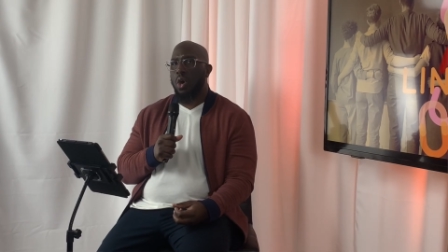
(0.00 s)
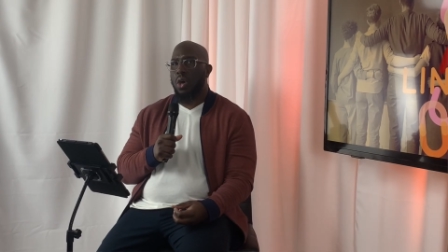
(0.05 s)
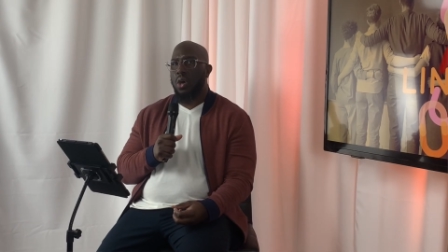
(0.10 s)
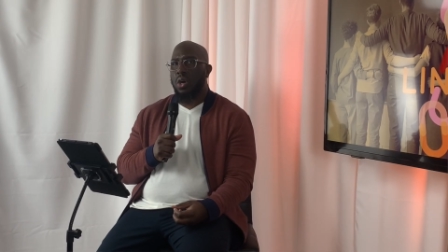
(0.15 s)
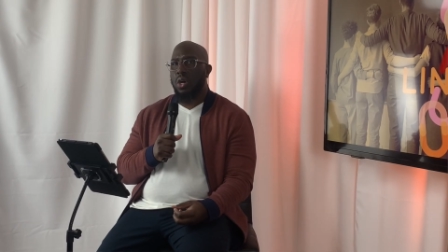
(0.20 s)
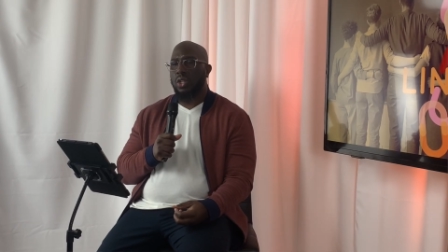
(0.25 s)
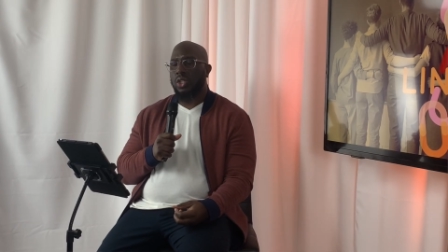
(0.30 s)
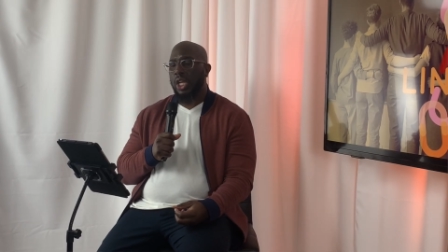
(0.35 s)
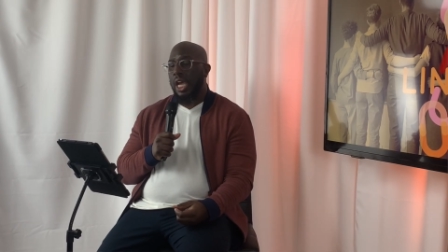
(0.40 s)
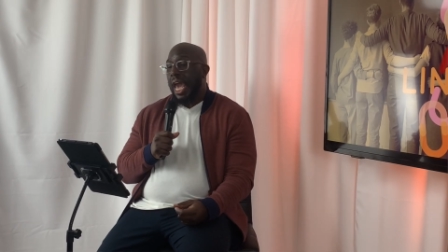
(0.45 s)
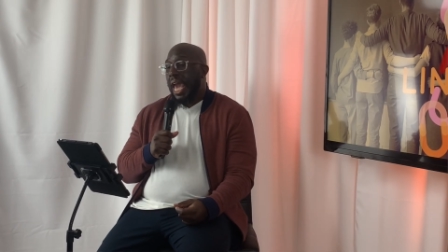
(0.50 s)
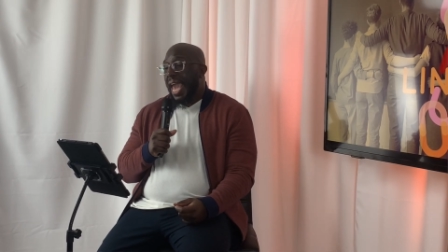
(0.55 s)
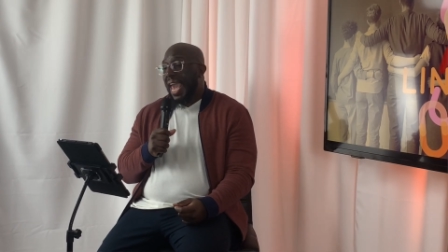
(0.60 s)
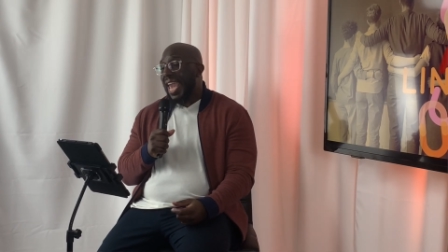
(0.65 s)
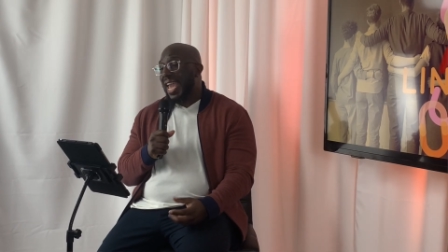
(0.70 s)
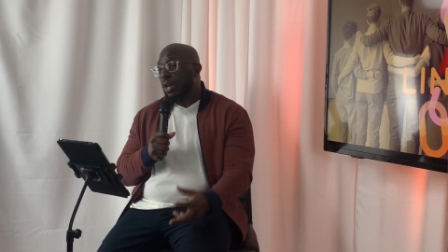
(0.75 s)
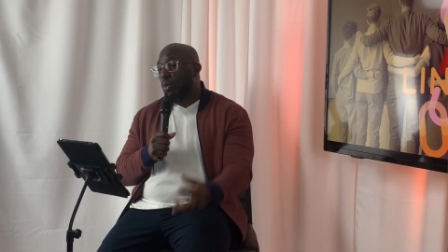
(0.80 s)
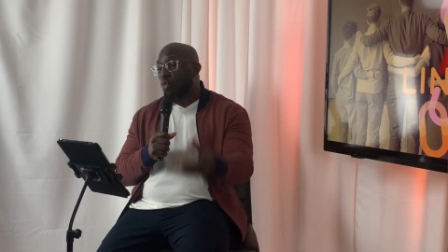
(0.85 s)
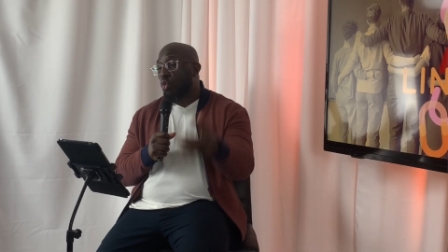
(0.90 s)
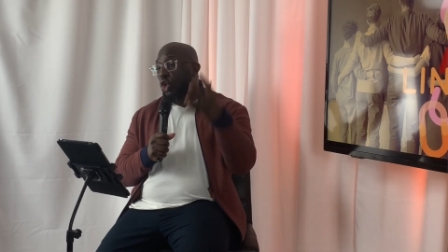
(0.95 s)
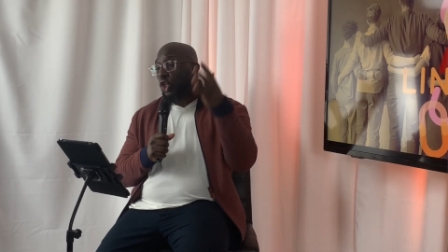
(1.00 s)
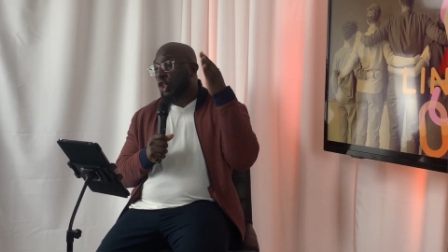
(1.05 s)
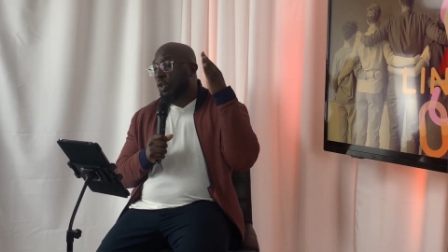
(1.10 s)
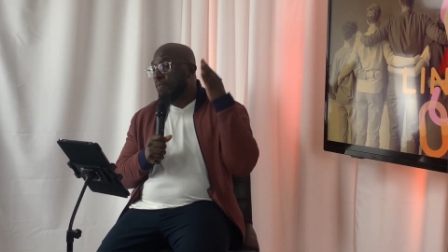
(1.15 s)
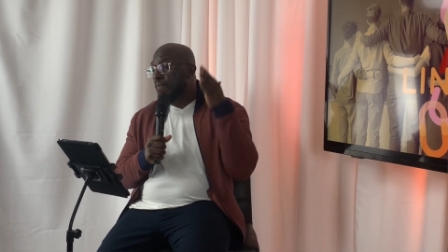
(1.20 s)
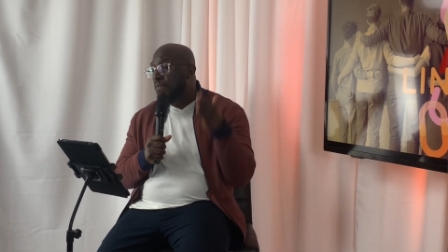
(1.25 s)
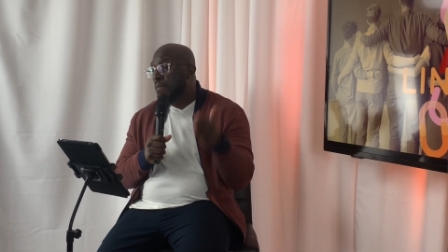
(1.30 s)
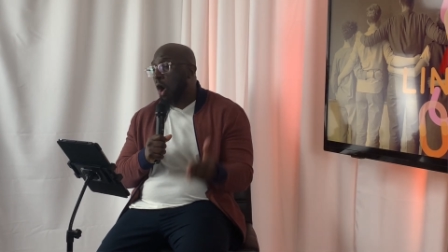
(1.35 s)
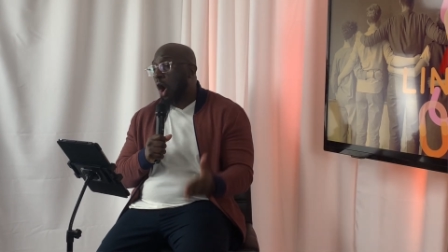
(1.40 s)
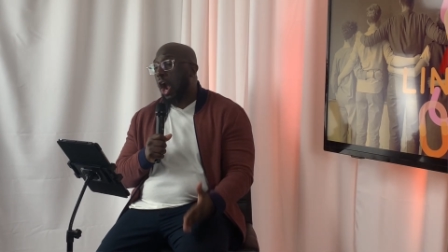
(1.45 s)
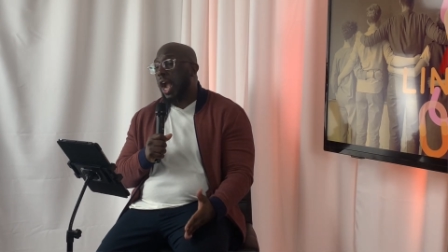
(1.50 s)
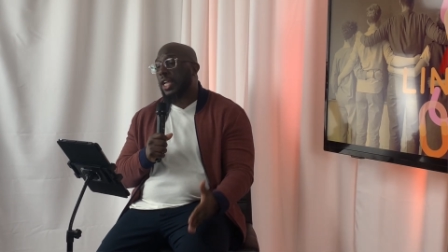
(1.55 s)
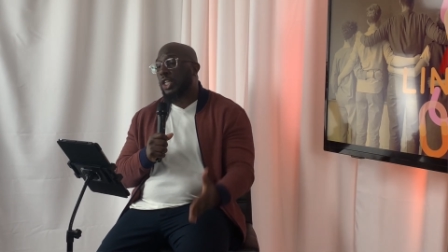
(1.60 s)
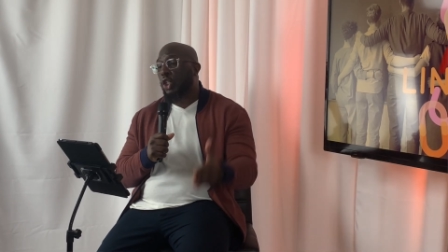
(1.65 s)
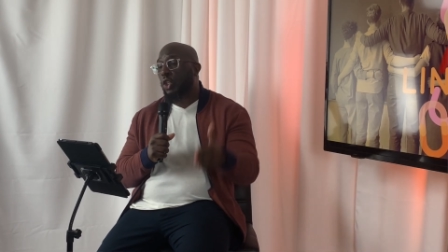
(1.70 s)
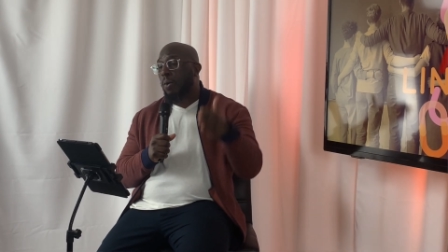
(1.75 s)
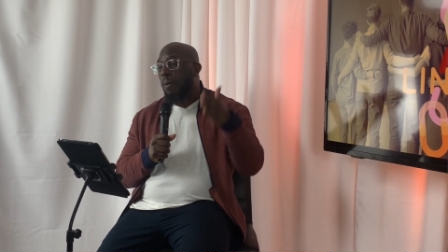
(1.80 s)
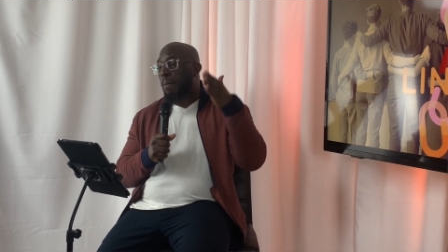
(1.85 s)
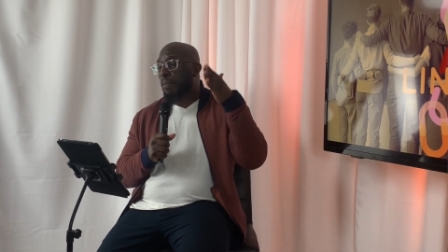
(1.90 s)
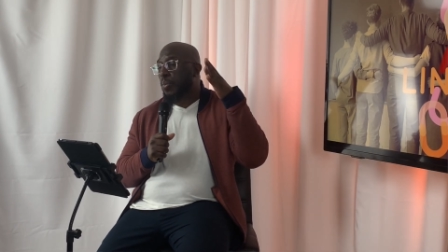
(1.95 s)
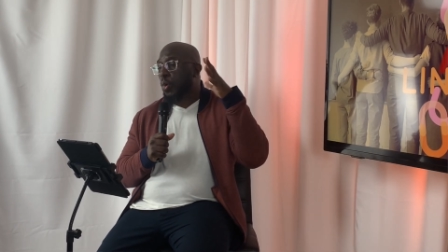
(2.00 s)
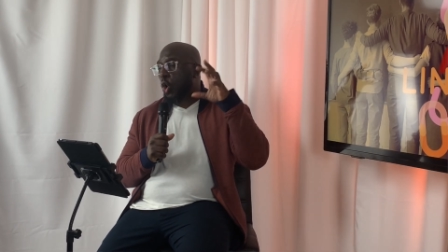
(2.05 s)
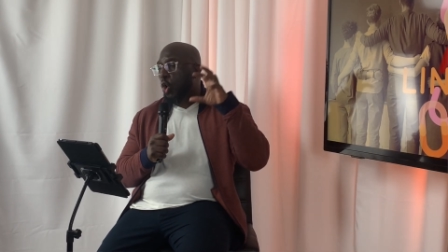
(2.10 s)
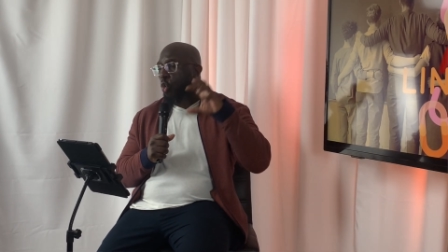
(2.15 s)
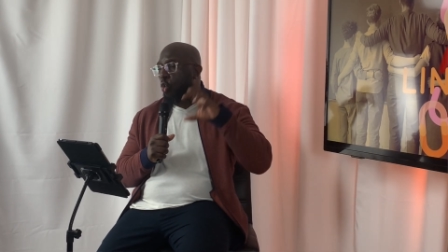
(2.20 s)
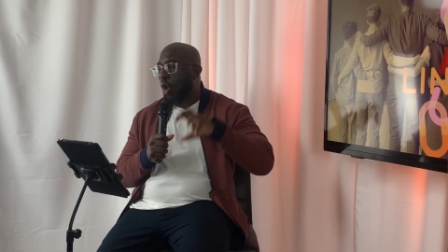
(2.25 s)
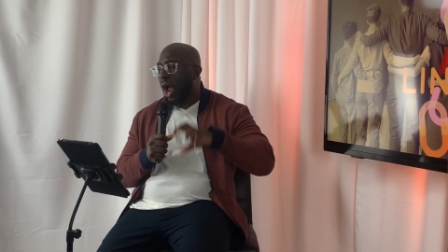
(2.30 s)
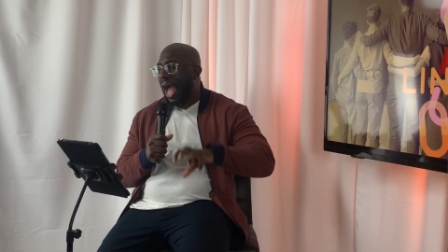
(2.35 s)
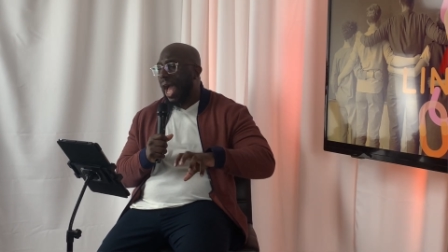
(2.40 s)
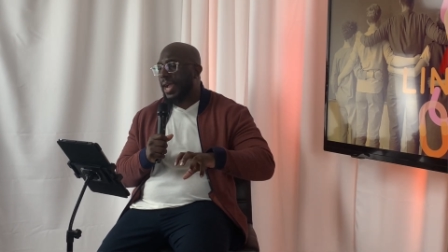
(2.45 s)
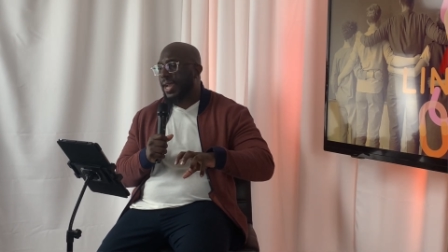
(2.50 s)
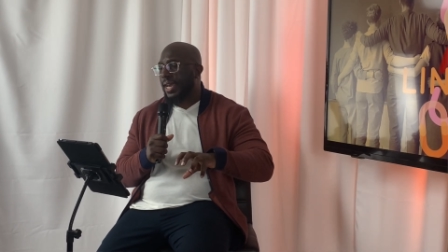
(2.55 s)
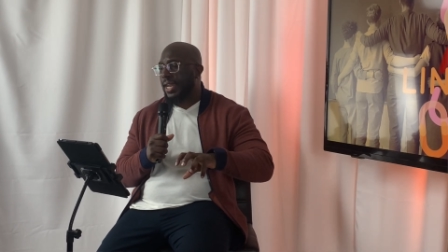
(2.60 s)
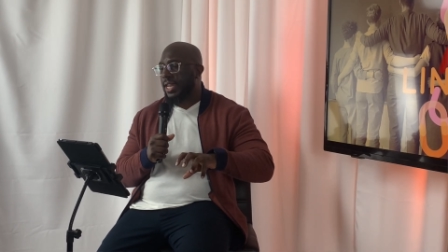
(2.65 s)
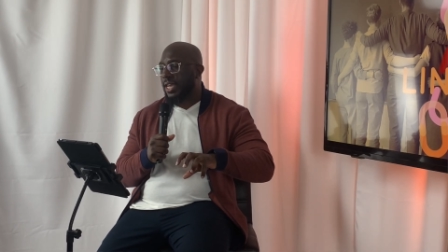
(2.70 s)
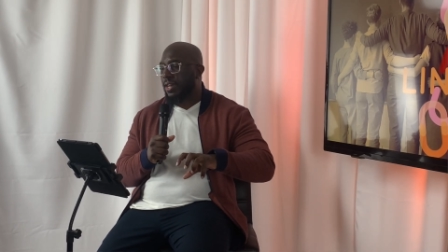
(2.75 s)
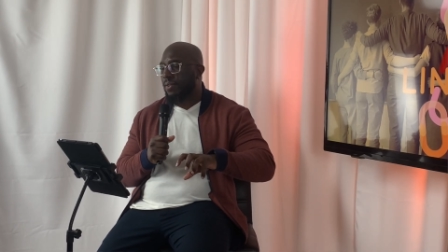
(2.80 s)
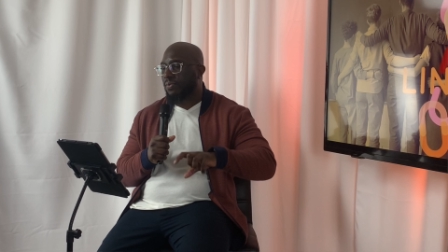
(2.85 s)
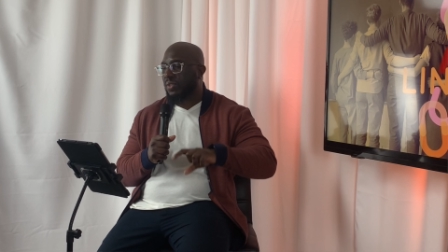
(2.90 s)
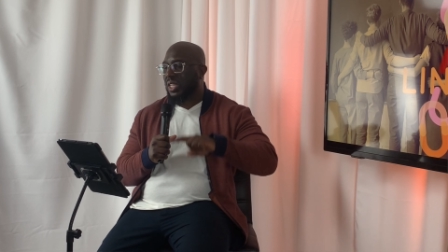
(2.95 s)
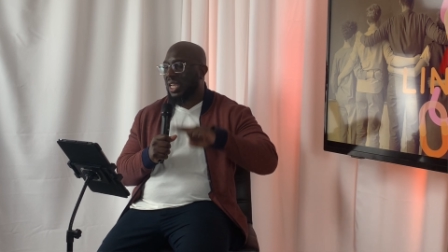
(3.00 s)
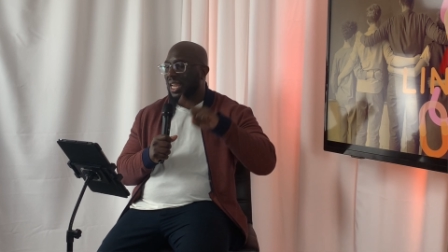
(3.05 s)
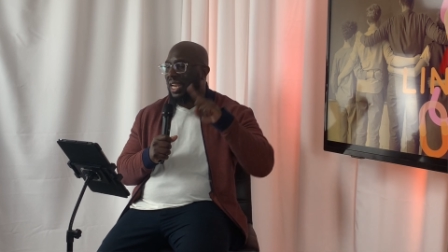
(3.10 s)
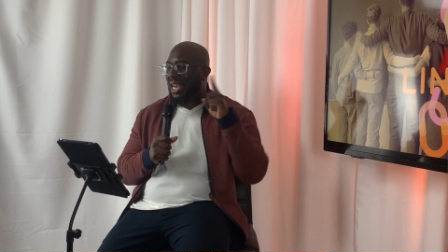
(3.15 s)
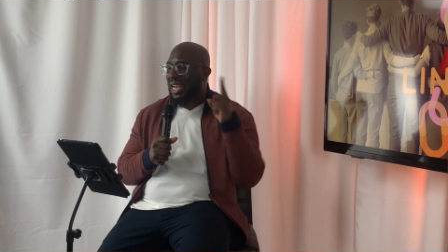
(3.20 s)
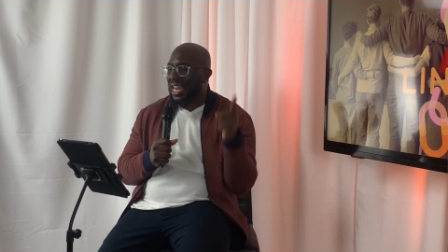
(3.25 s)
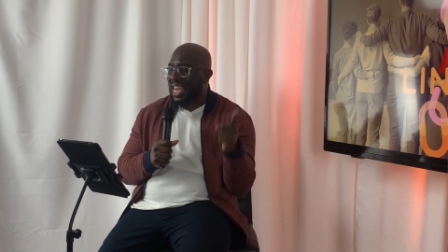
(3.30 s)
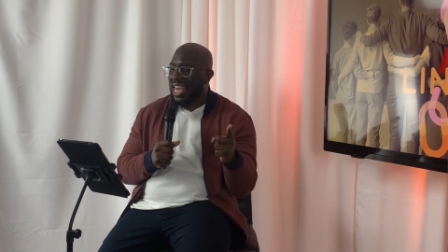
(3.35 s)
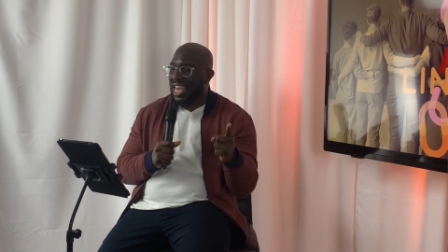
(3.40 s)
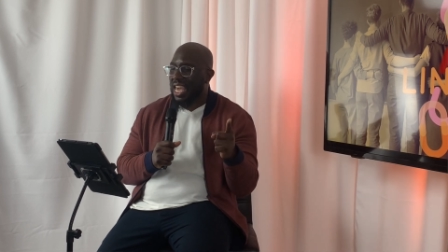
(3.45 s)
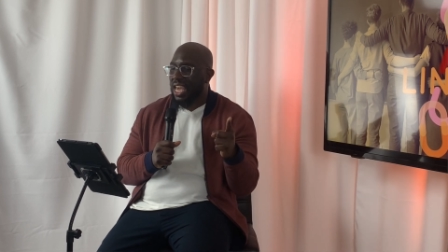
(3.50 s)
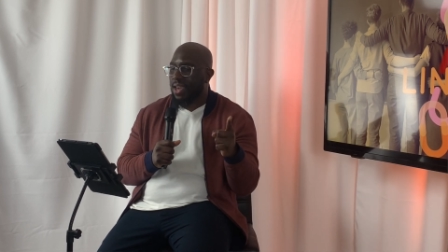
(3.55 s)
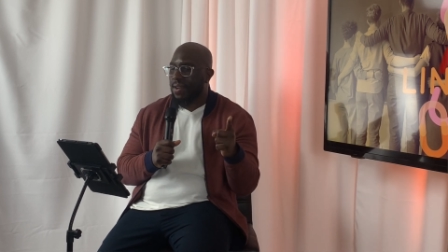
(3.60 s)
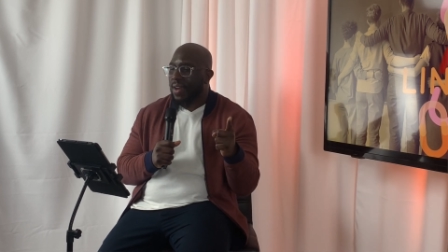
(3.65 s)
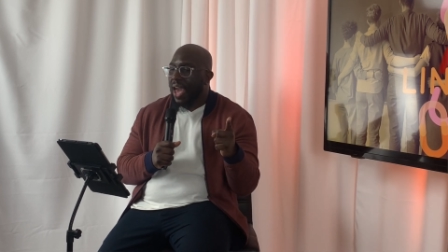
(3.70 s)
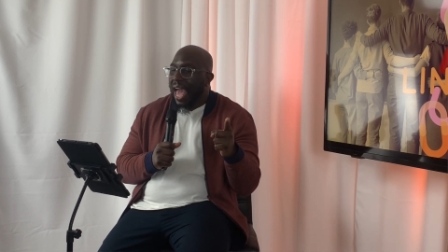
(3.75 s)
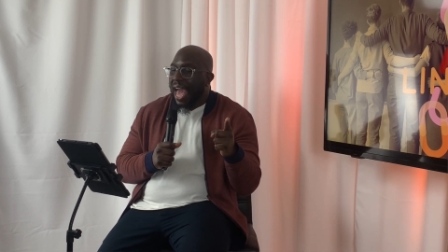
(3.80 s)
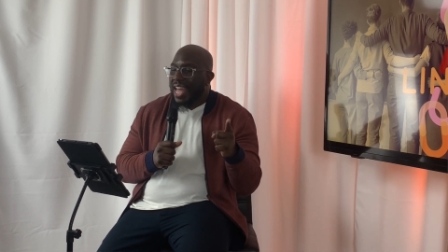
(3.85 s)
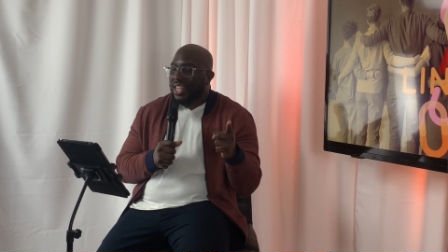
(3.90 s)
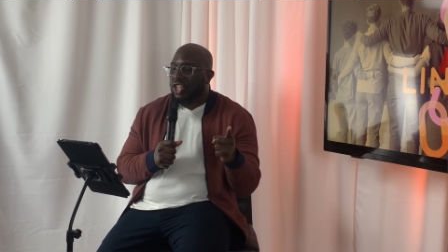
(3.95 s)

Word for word: was, it was Mark's prerogative to leave,